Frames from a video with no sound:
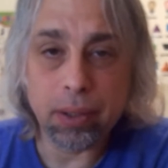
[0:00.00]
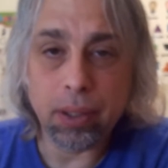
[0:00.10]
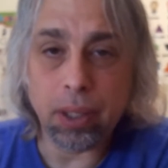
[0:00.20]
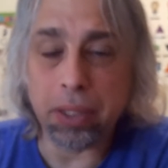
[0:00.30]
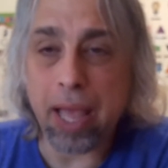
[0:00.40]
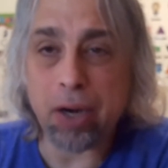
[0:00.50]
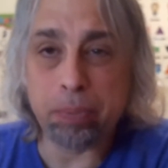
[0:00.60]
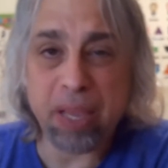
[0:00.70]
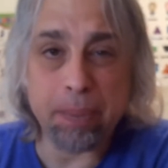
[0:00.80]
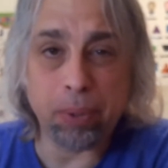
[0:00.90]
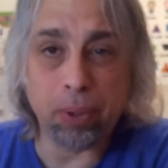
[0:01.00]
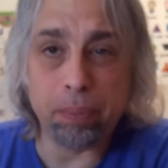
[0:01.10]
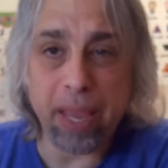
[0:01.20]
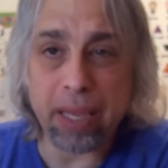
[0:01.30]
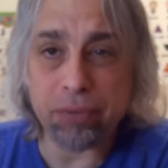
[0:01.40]
a lot of people
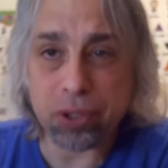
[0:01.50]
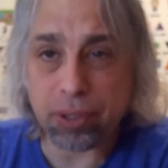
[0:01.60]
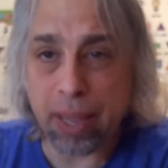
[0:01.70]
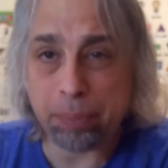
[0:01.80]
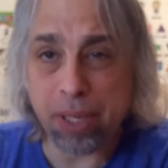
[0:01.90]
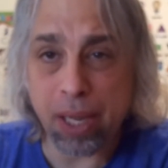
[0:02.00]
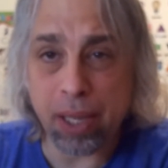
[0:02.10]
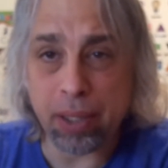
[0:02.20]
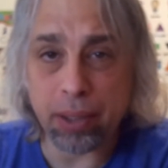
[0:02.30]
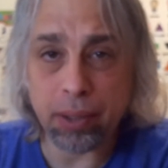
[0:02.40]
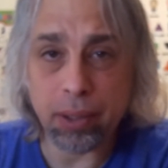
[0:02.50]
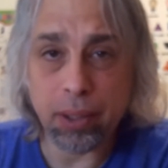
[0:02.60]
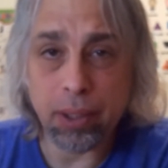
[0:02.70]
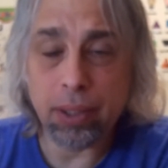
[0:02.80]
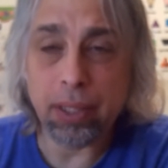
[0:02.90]
may have slept on
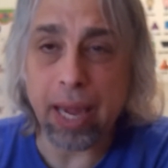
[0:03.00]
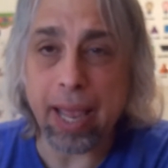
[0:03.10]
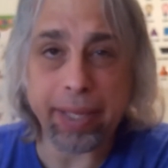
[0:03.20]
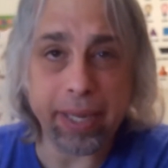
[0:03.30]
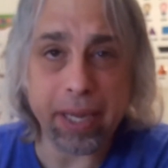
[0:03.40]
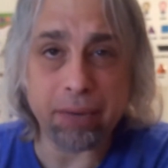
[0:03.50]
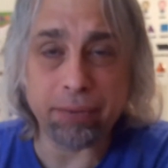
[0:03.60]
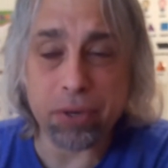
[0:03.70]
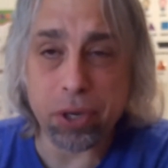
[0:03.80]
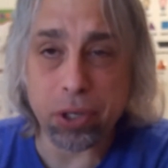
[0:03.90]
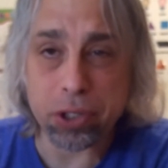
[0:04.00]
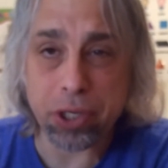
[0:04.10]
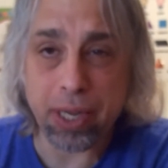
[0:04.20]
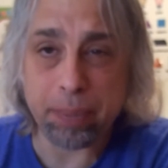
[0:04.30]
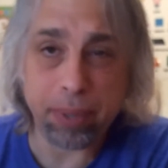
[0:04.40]
that I can get for dirt
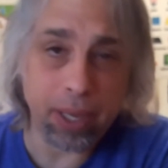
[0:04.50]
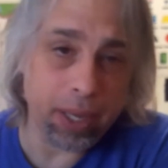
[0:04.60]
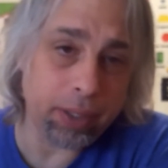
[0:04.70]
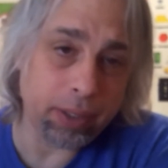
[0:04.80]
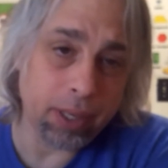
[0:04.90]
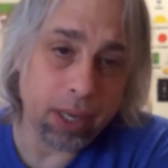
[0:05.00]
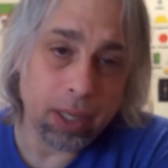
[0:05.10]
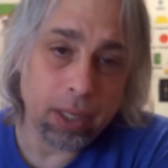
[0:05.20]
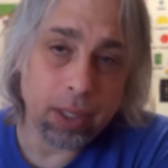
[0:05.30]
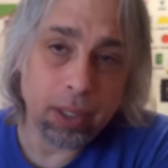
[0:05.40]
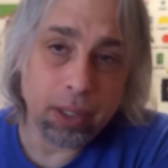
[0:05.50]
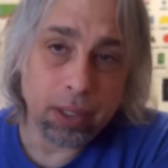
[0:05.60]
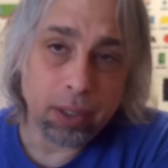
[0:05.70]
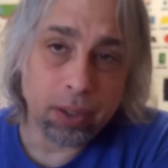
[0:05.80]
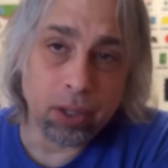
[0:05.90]
cheap. And
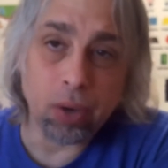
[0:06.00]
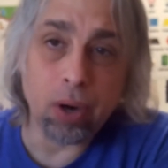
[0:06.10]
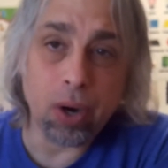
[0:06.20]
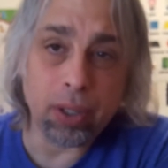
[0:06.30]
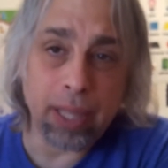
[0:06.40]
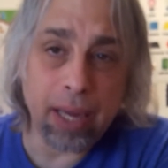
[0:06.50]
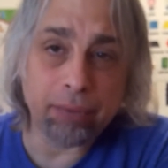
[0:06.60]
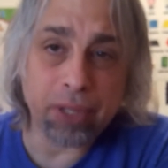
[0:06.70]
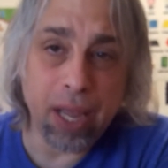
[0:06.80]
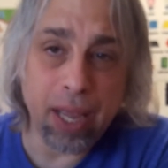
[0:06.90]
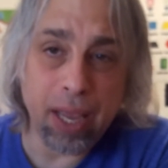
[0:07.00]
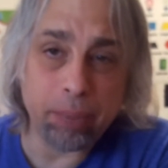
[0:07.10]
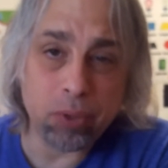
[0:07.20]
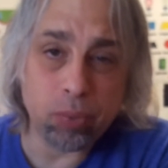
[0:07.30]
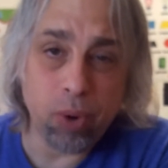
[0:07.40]
there are a lot of
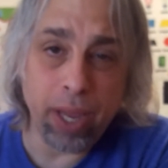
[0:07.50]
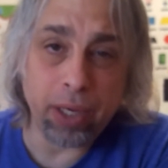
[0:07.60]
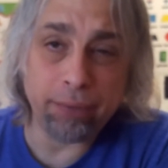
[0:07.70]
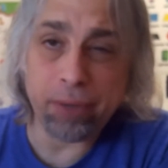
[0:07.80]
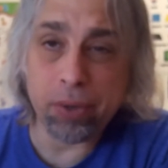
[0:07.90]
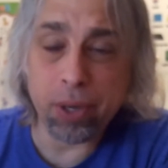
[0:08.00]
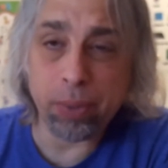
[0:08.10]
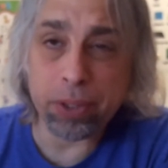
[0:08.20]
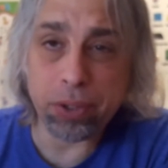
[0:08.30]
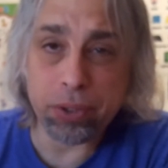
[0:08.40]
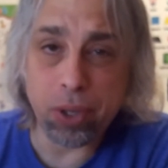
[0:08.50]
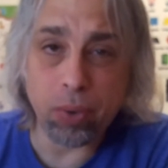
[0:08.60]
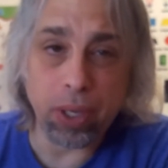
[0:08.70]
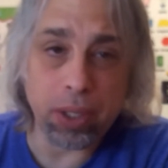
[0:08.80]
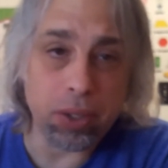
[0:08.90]
times when, if you know what you're
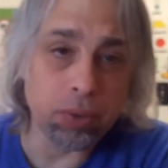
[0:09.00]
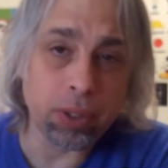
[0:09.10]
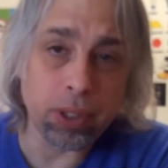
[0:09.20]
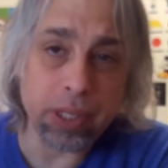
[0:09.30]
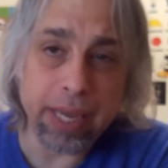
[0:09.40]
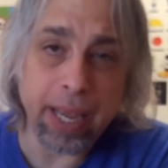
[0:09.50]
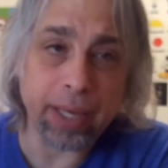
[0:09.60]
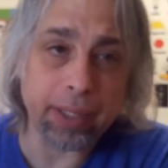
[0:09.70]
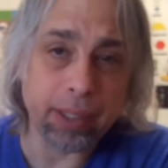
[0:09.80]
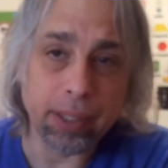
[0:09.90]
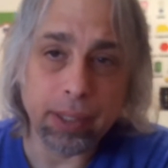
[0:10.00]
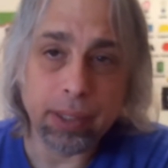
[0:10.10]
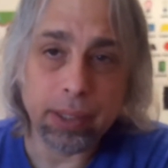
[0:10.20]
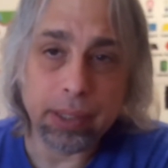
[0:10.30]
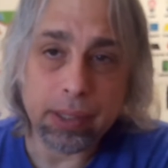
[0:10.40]
doing, you can get
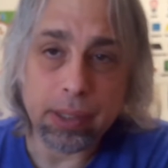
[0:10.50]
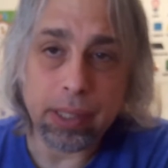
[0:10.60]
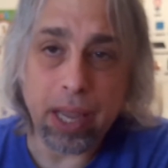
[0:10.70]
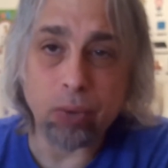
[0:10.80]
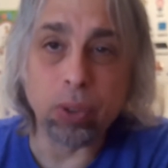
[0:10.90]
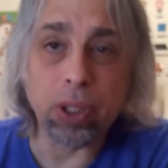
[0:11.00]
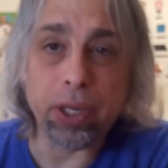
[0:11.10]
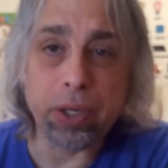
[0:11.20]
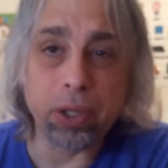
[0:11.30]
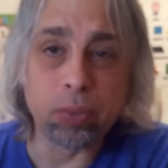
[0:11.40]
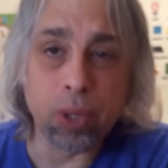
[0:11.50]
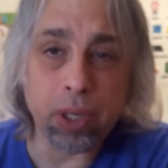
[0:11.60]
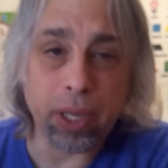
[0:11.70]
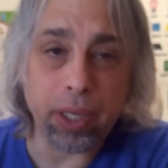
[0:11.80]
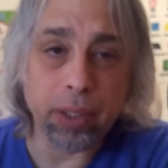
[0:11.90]
a really good
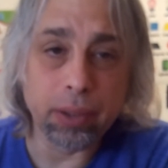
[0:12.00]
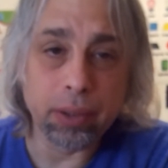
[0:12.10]
rookie